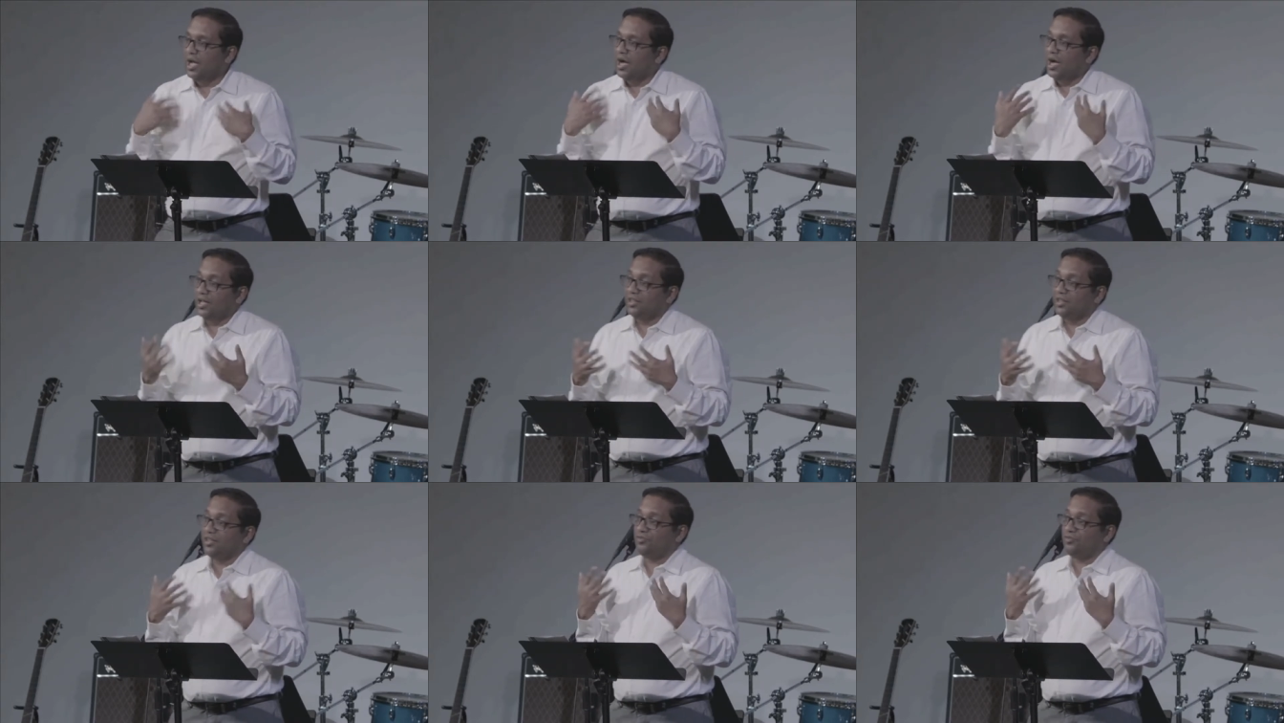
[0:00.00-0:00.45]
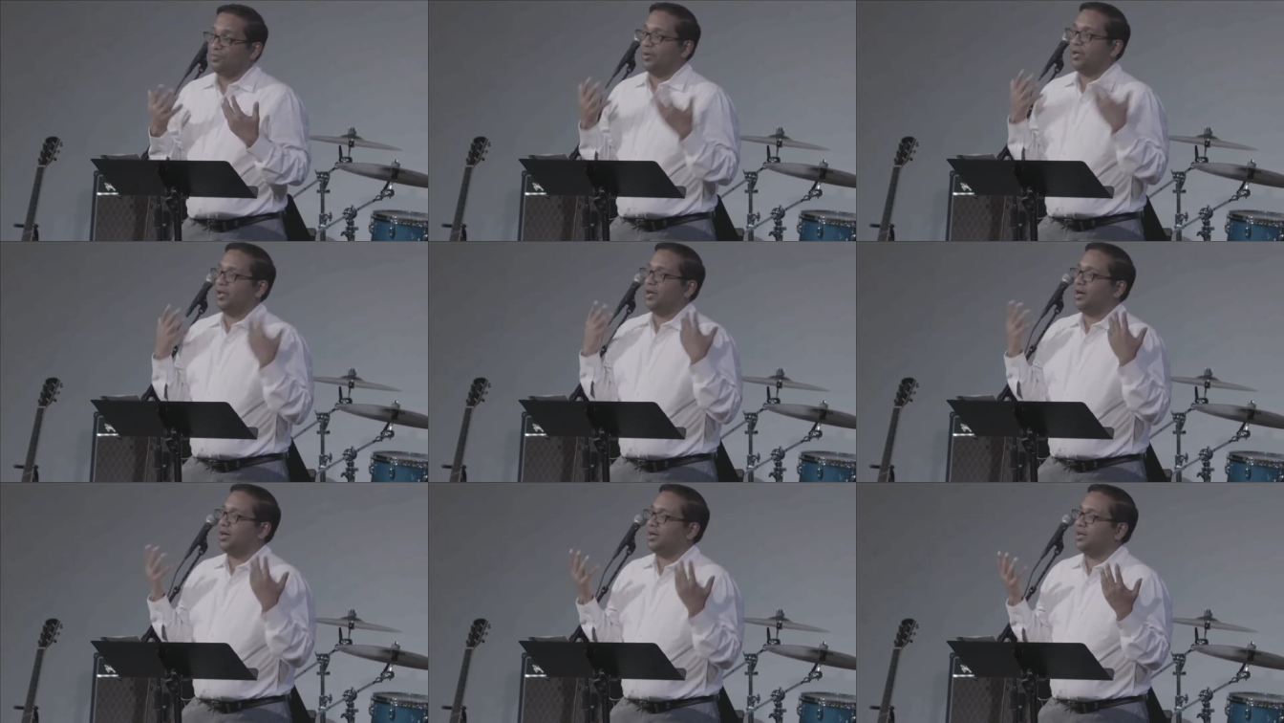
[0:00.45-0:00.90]
I lift
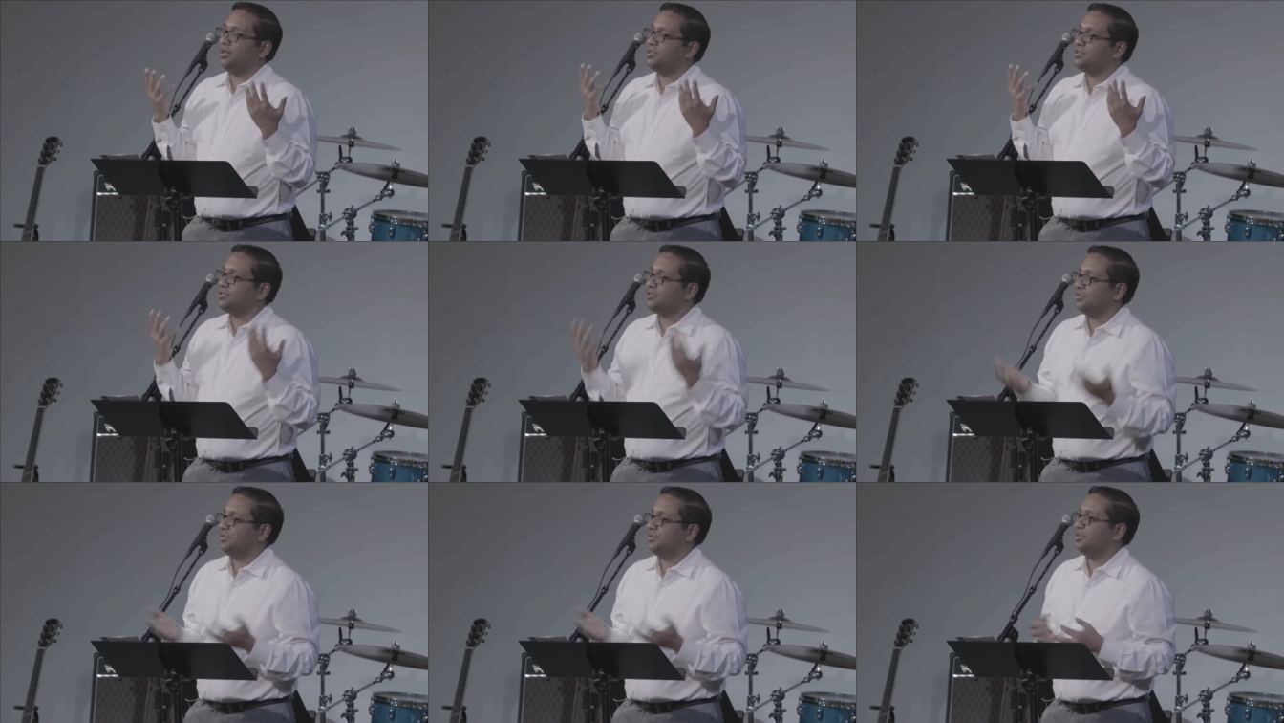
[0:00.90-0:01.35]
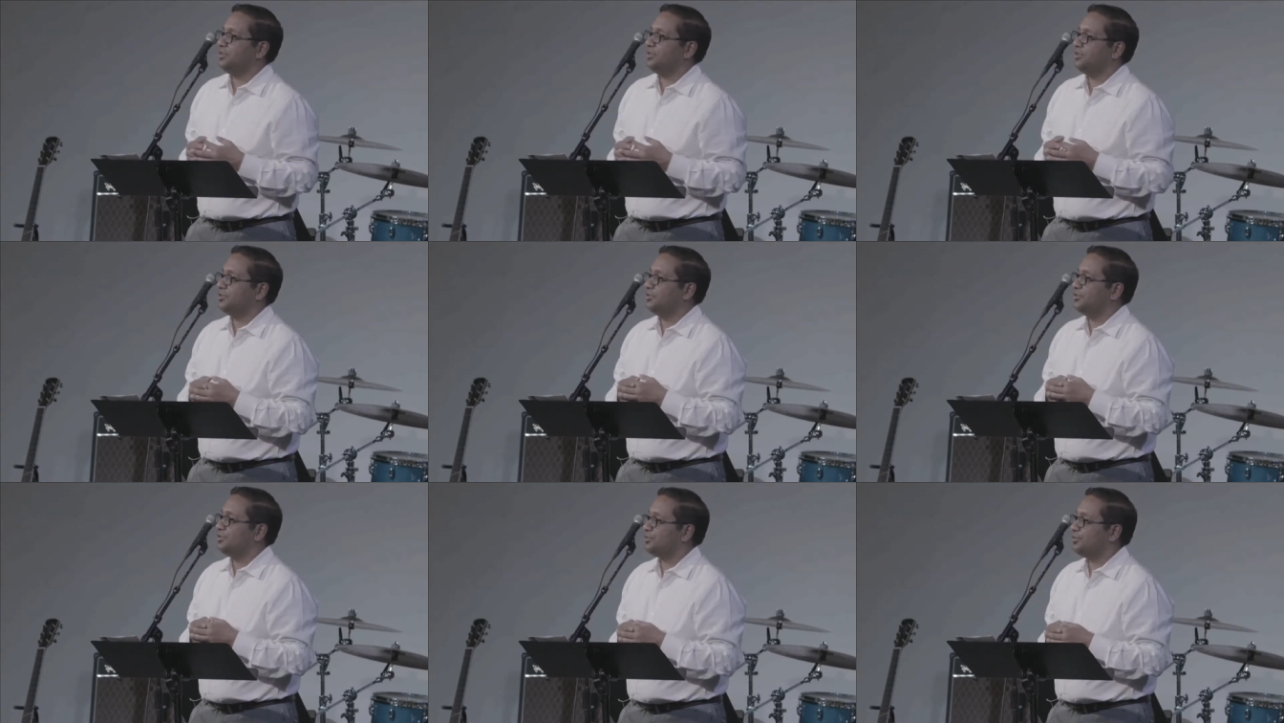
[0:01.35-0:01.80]
my eyes to the
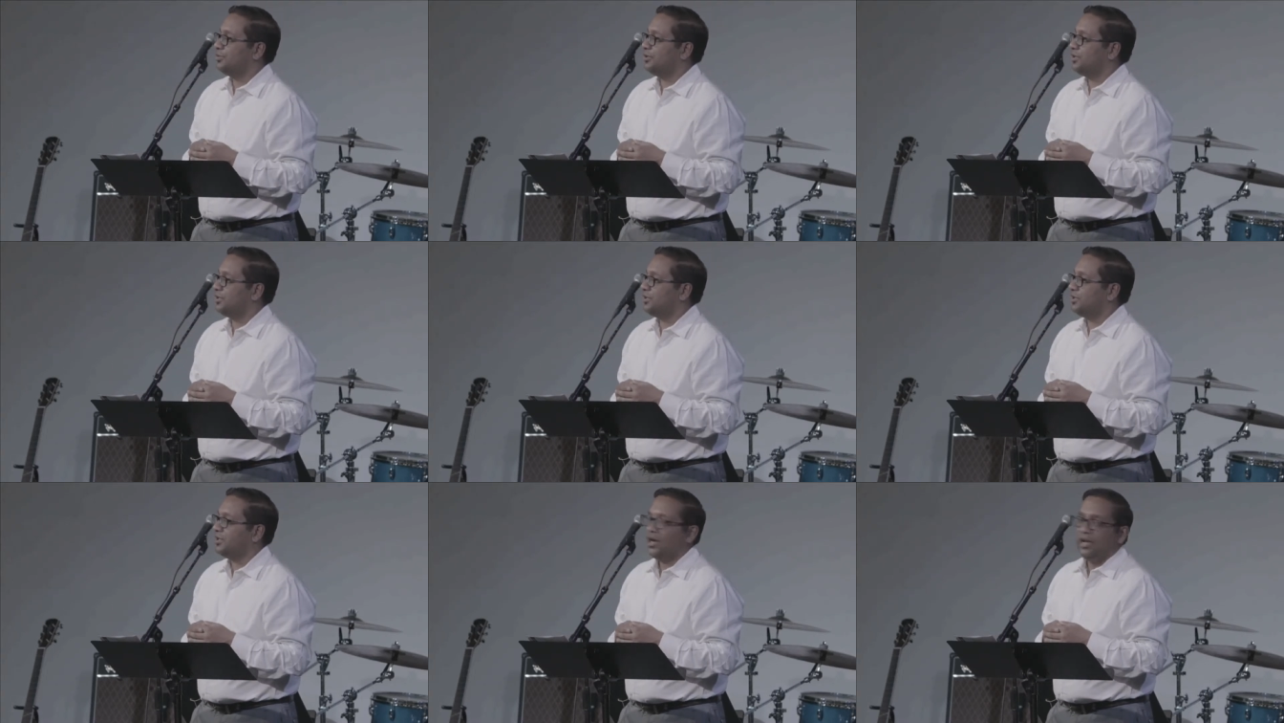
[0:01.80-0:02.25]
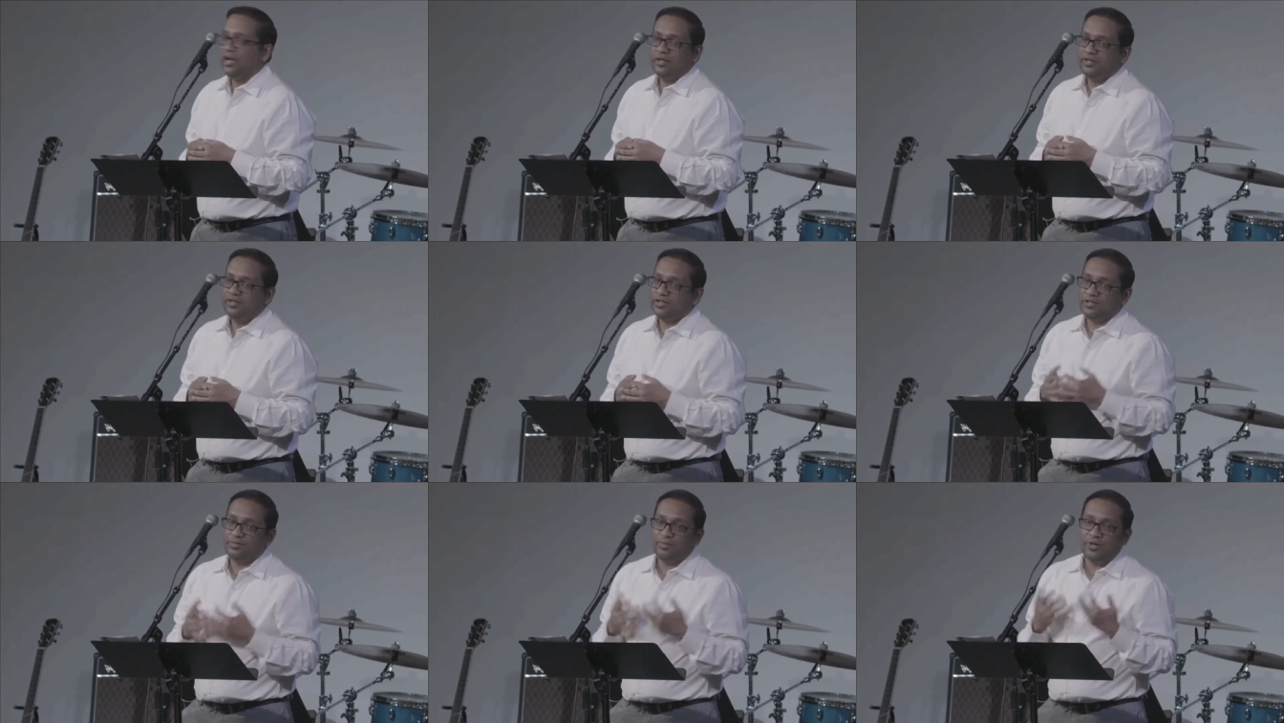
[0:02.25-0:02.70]
hills. Where
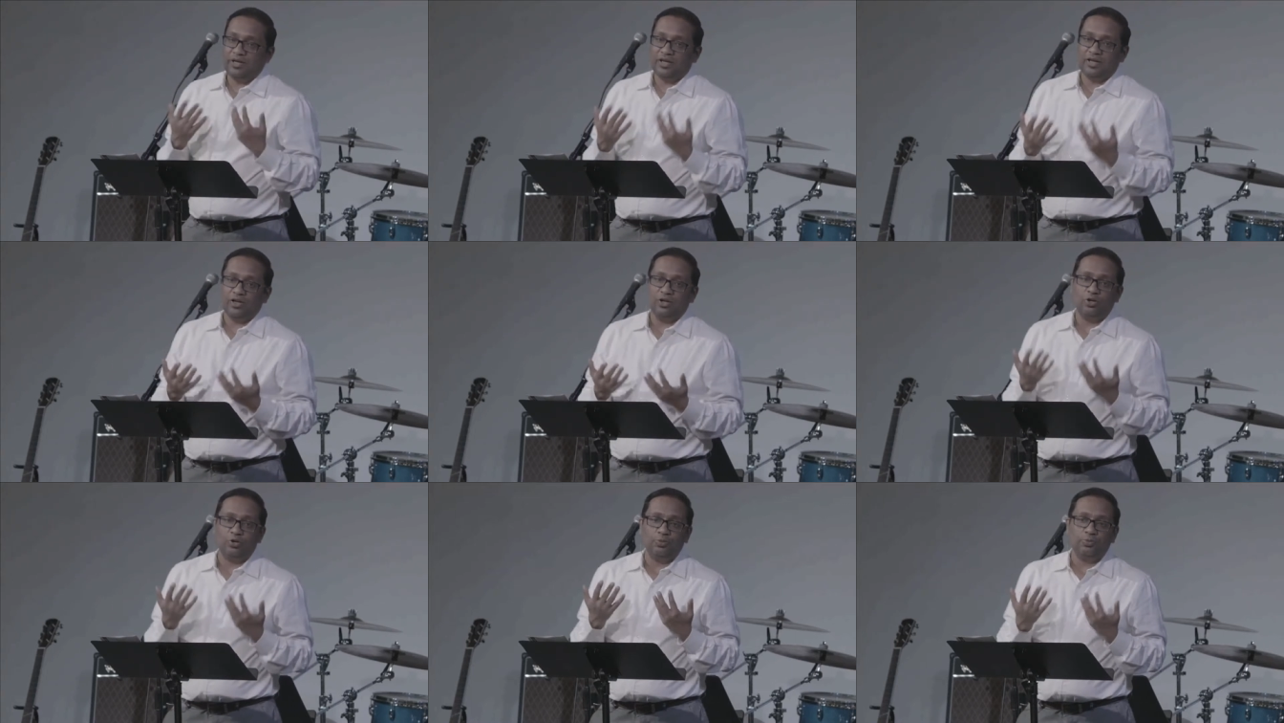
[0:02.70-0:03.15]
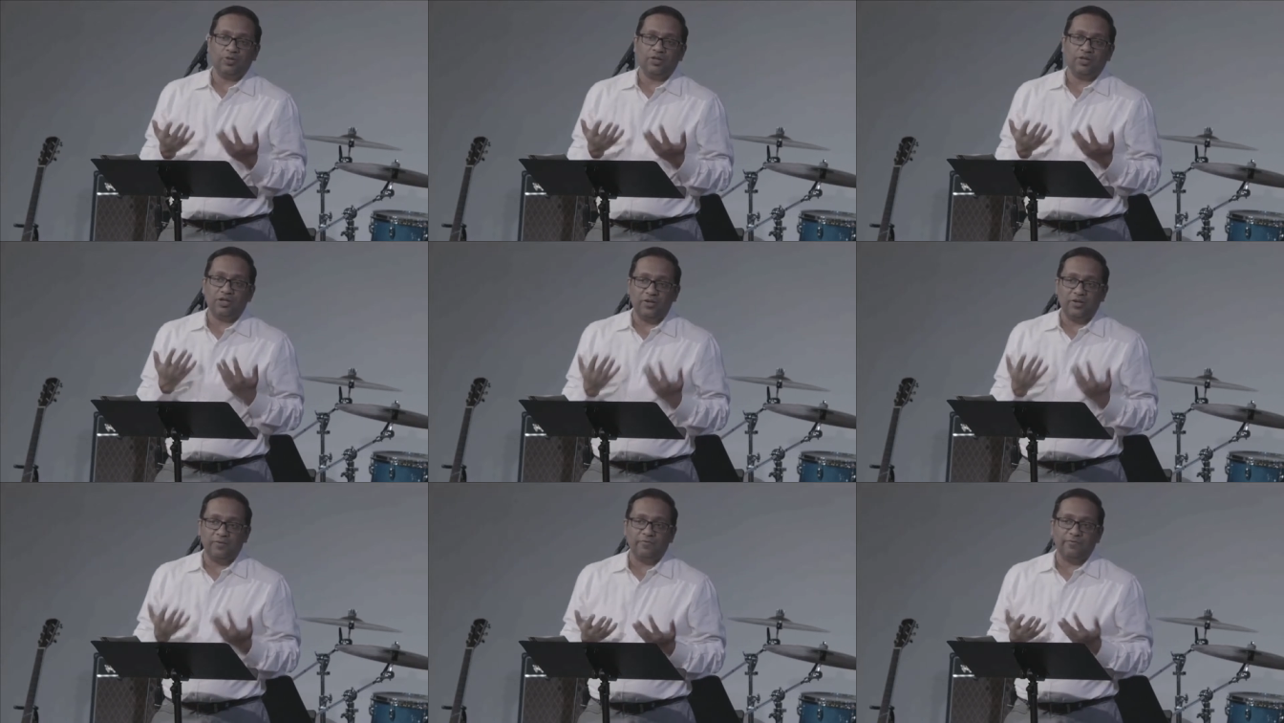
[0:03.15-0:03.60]
does my help
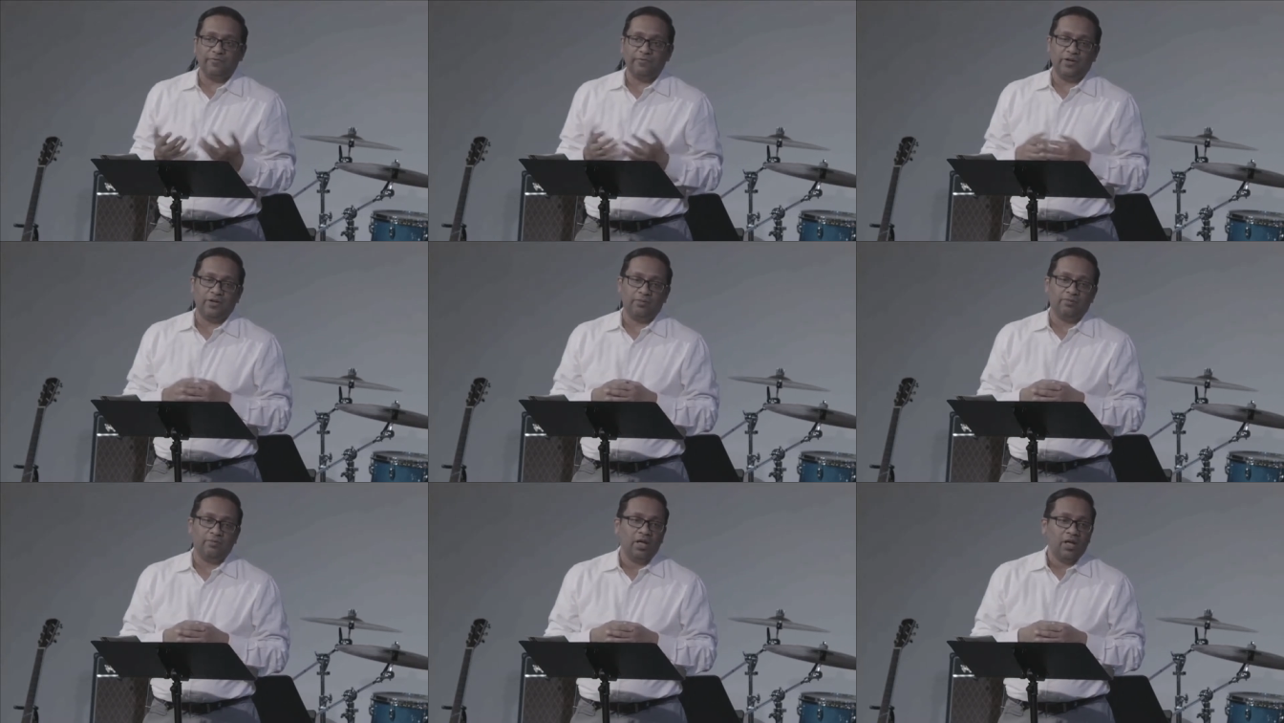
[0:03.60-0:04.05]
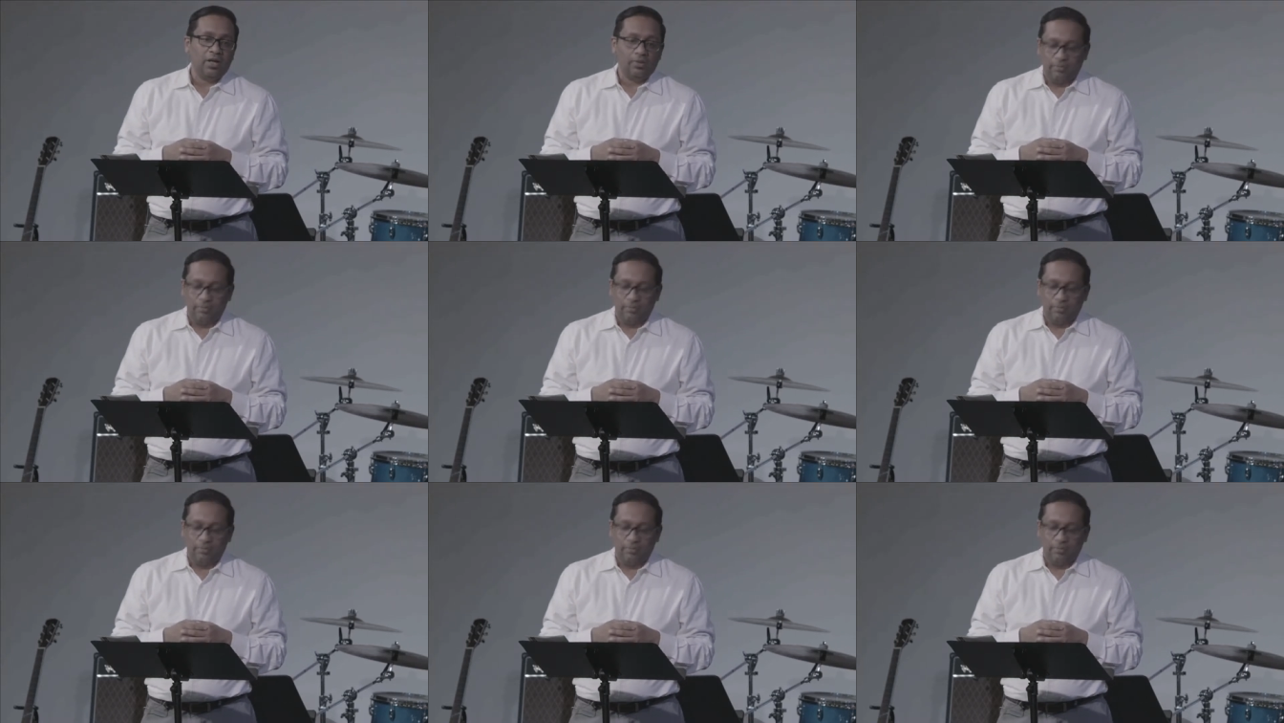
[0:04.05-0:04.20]
come from?